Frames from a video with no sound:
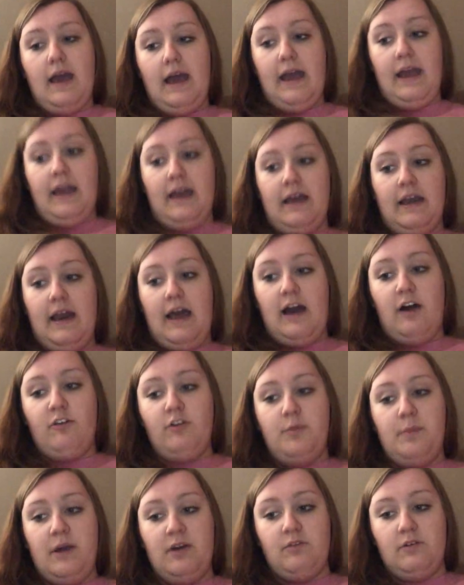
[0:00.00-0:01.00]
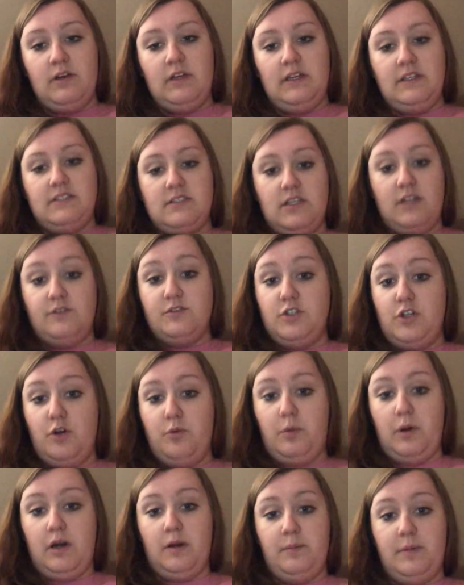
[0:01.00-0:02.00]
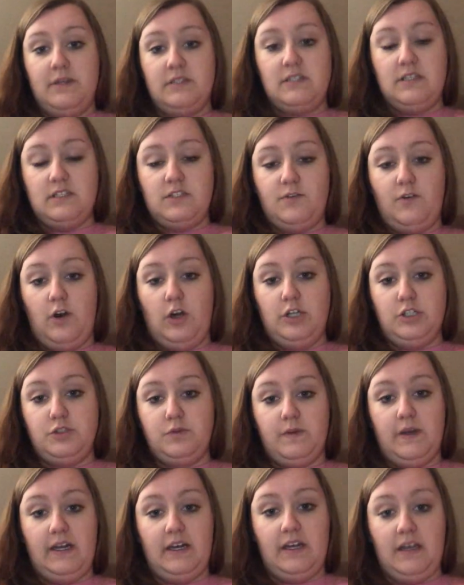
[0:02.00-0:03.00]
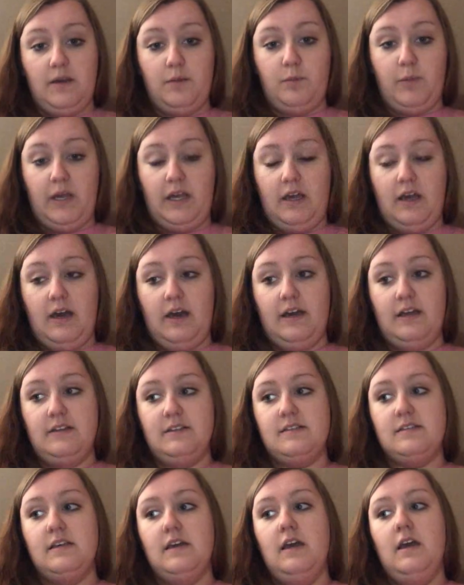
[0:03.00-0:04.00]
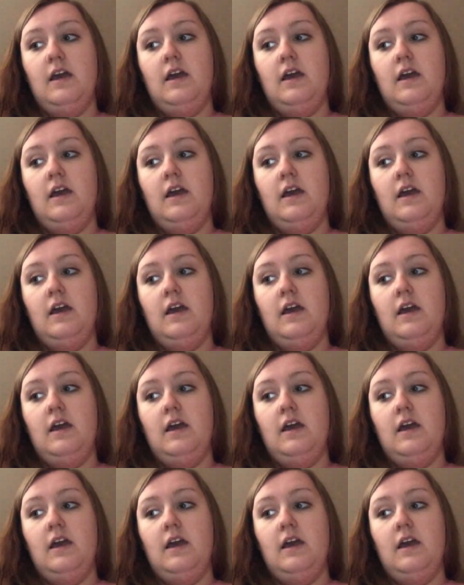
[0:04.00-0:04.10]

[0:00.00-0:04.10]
And alphabet really serves no purpose as far as reading because,